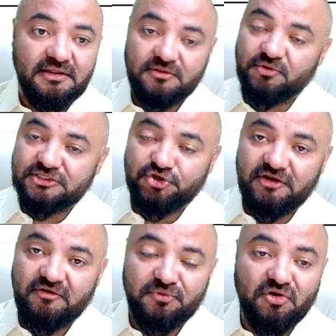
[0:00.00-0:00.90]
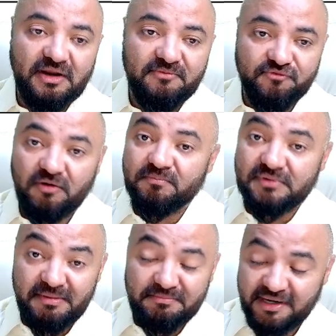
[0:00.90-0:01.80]
You can join our program from
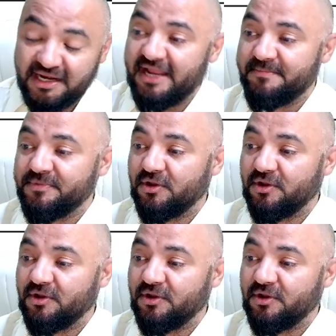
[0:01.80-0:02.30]
coming Monday.